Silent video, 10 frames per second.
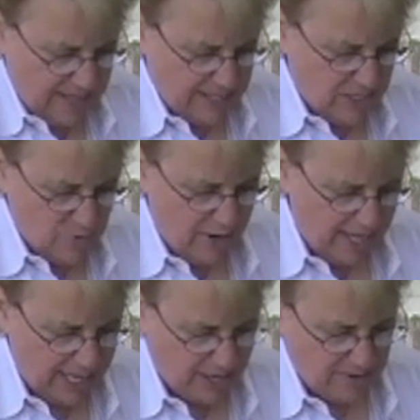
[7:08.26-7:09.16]
This is why
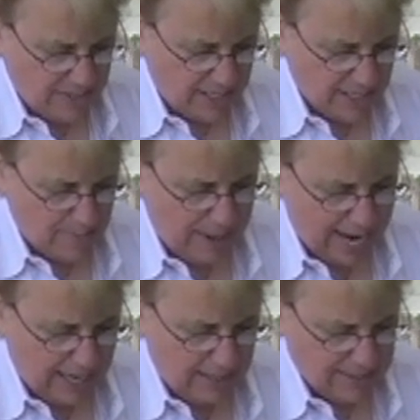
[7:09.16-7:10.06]
I like using this
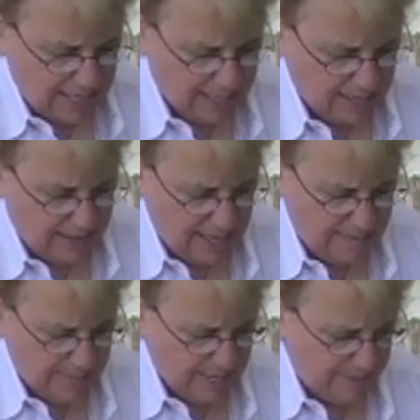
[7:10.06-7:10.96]
paddle, is I can
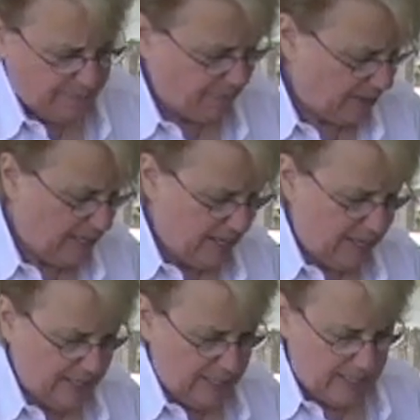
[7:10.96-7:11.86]
clean my
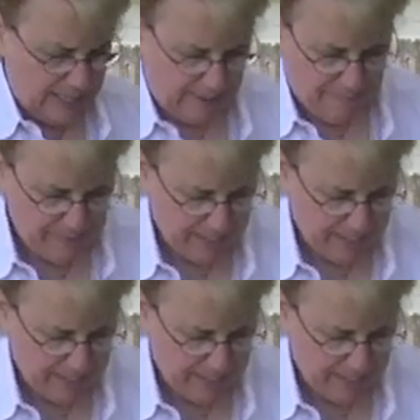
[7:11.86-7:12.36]
thing.